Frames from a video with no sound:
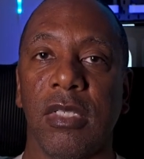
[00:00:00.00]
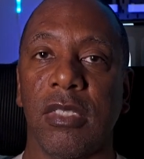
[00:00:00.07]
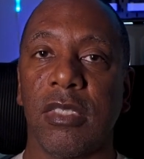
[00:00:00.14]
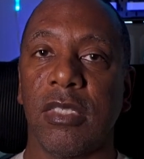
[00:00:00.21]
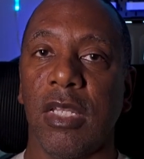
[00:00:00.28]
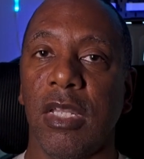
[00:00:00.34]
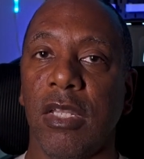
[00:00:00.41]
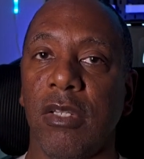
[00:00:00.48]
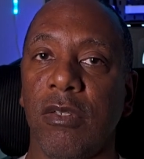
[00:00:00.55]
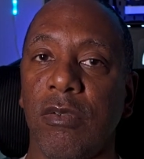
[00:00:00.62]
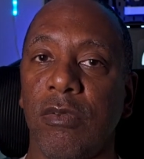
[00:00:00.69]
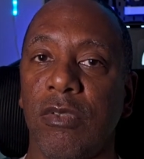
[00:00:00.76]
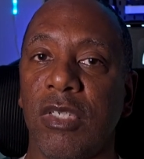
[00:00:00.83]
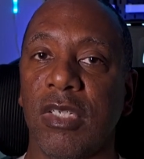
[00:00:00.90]

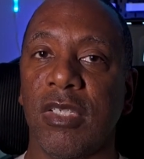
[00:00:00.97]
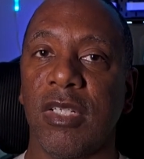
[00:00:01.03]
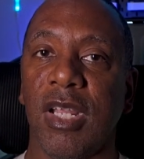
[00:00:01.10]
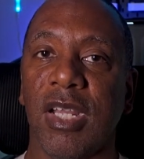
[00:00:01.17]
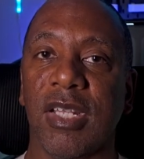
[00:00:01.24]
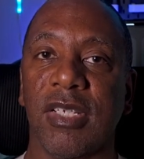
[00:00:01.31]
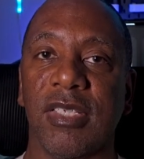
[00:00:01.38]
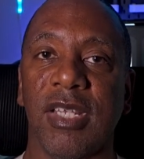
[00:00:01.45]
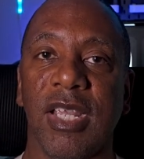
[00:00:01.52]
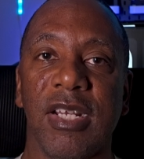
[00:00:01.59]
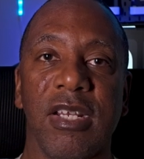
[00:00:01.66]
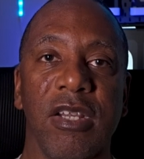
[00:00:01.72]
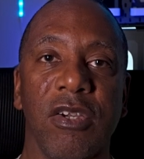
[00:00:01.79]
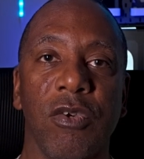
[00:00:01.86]
So just like I
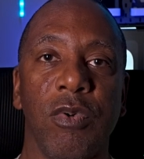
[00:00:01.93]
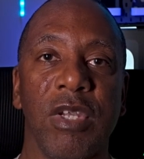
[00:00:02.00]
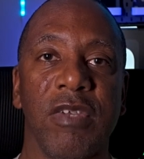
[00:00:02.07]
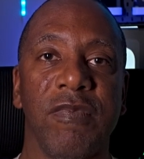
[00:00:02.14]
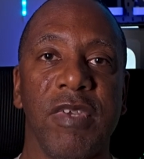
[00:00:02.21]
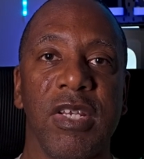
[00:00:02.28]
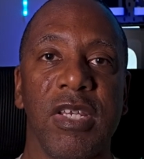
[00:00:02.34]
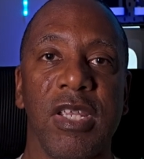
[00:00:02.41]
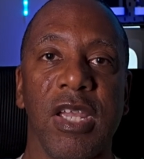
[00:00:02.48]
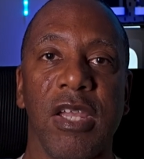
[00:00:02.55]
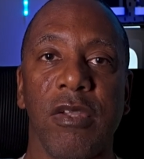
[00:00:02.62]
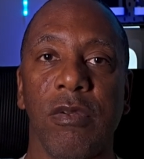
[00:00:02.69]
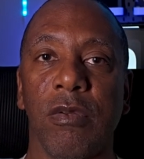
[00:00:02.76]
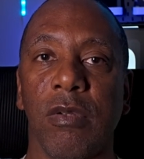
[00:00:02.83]
said, a quick
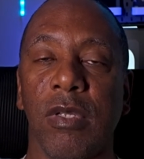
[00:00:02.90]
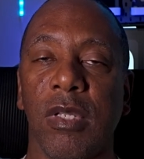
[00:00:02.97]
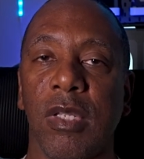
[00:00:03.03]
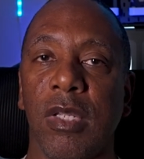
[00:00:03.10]
video.